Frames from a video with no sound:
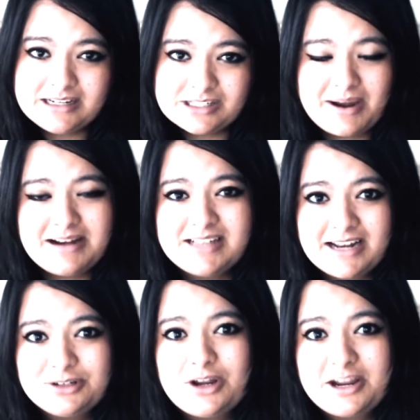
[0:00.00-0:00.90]
So I
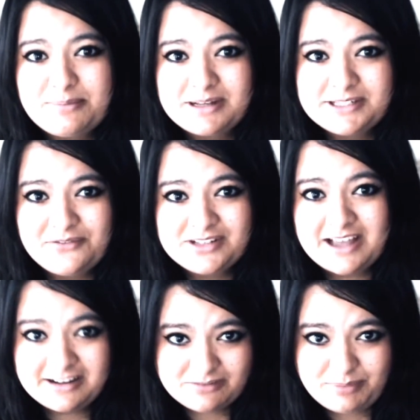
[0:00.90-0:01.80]
decided to go get myself a
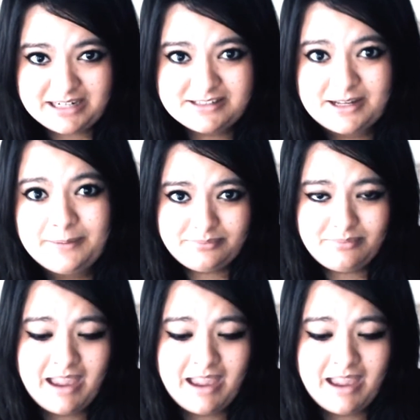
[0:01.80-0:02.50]
slice of pizza,